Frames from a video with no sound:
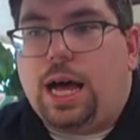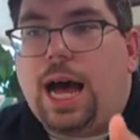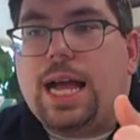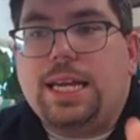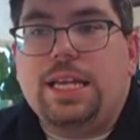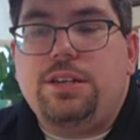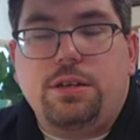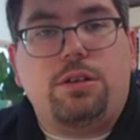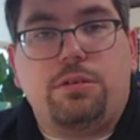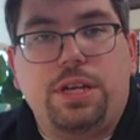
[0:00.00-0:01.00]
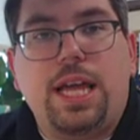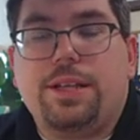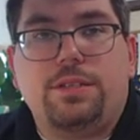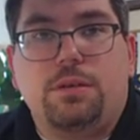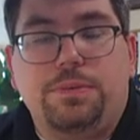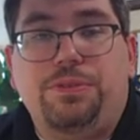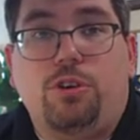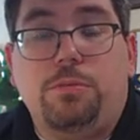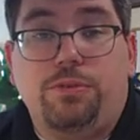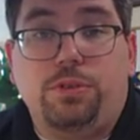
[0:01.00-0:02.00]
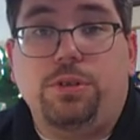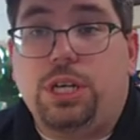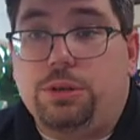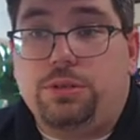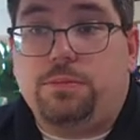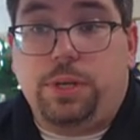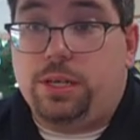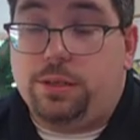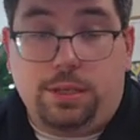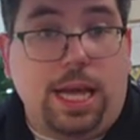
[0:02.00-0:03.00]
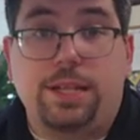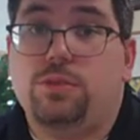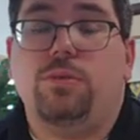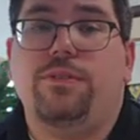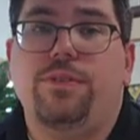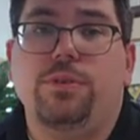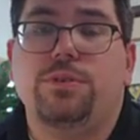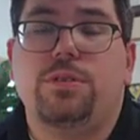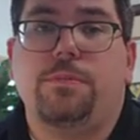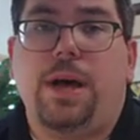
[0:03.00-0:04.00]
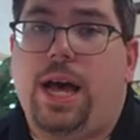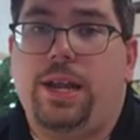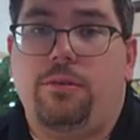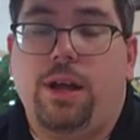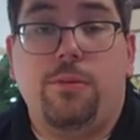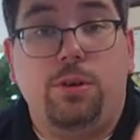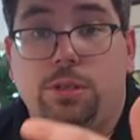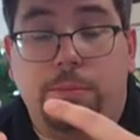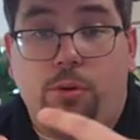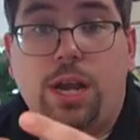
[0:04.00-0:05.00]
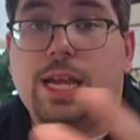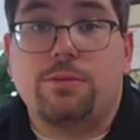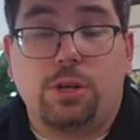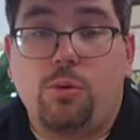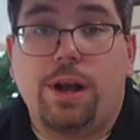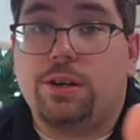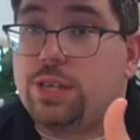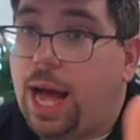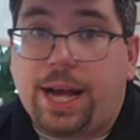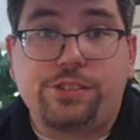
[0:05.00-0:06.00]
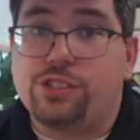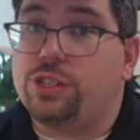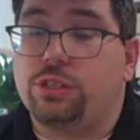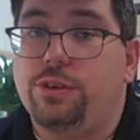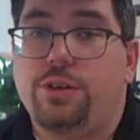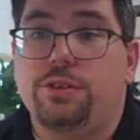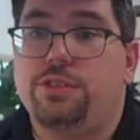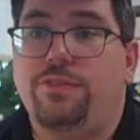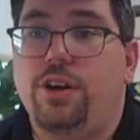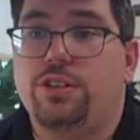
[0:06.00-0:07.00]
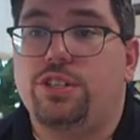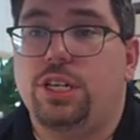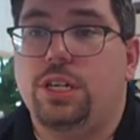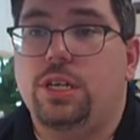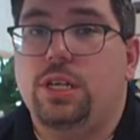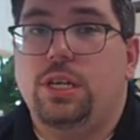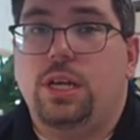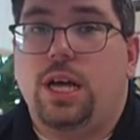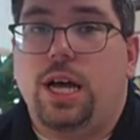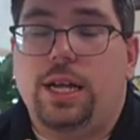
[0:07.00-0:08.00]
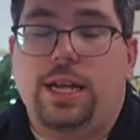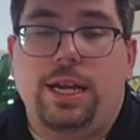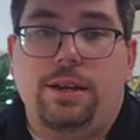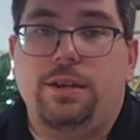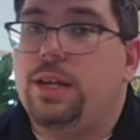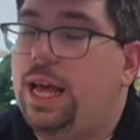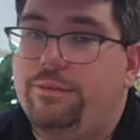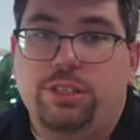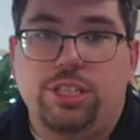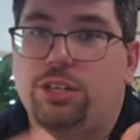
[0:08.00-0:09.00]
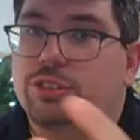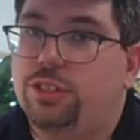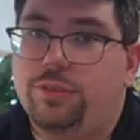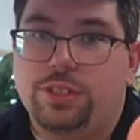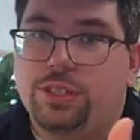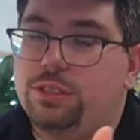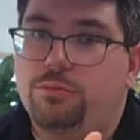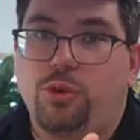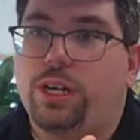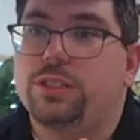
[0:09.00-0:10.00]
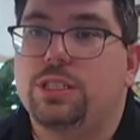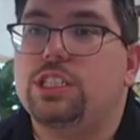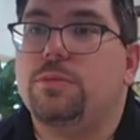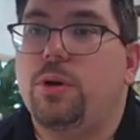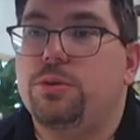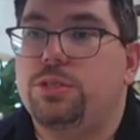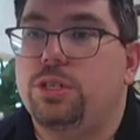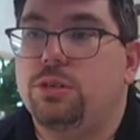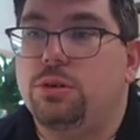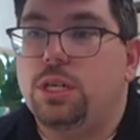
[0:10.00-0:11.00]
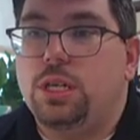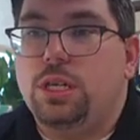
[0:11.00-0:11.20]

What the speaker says: I need to create some form of glucose because that's what fuels the body, right? We know the brain requires oxygen and glucose to function and have the central nervous system work as it's supposed to.